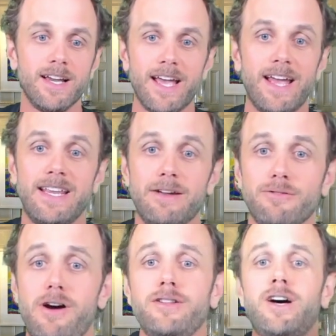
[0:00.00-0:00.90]
And he
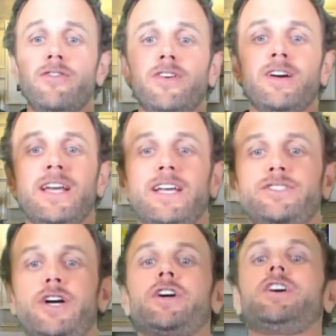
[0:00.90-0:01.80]
rolled over like a
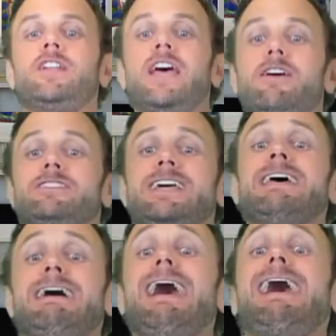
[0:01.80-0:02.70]
turtle. It was
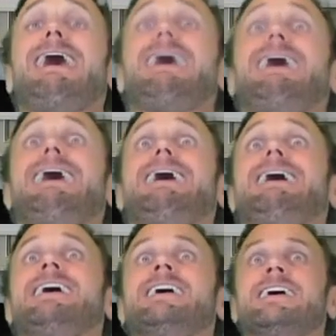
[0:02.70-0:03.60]
like,
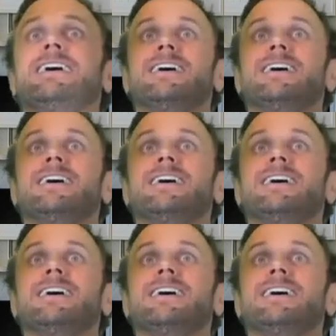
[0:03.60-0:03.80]
ah!